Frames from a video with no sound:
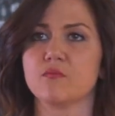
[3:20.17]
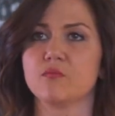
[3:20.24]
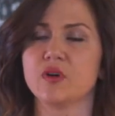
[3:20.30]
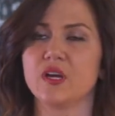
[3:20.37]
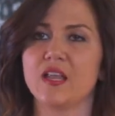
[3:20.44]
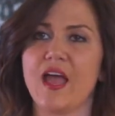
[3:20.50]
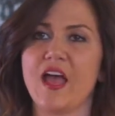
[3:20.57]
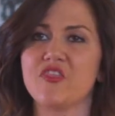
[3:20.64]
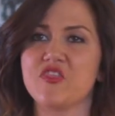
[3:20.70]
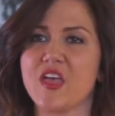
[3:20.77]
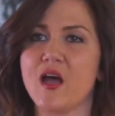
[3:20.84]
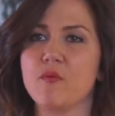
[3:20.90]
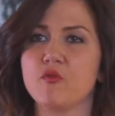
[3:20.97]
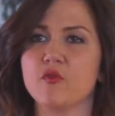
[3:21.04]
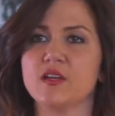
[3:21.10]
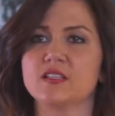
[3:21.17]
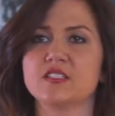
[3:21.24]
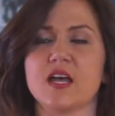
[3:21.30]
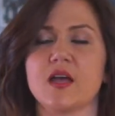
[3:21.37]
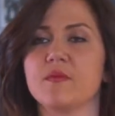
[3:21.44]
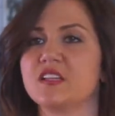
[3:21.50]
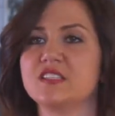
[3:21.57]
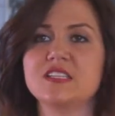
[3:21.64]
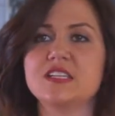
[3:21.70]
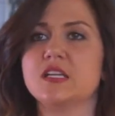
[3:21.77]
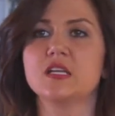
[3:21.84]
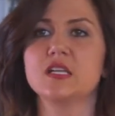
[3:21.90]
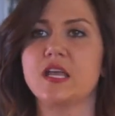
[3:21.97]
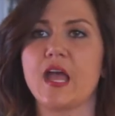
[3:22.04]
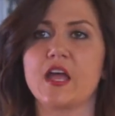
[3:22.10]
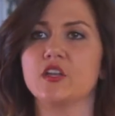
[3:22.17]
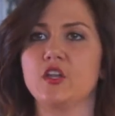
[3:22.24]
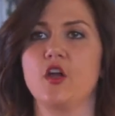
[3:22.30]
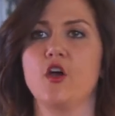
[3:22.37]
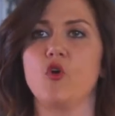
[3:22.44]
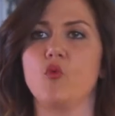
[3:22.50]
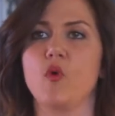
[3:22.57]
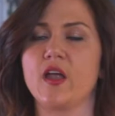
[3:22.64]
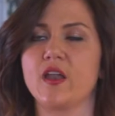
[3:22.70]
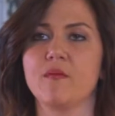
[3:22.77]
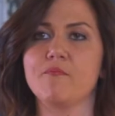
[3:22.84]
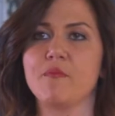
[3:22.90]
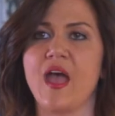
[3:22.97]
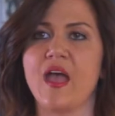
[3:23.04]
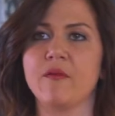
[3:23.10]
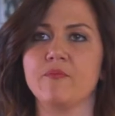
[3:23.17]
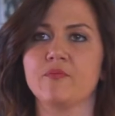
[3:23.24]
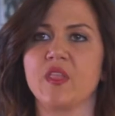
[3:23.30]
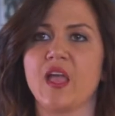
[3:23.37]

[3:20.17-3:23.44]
But at that point in time, I didn't yet know what it meant.